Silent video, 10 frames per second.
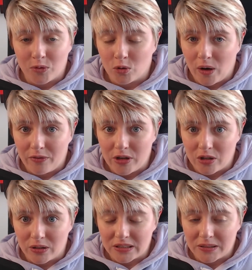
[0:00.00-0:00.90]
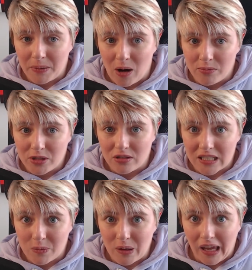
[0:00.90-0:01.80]
Whatever you're going to be up to
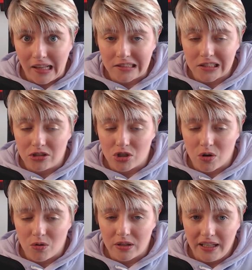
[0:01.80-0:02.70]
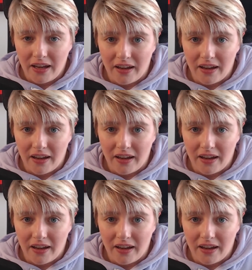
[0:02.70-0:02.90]
this weekend, enjoy.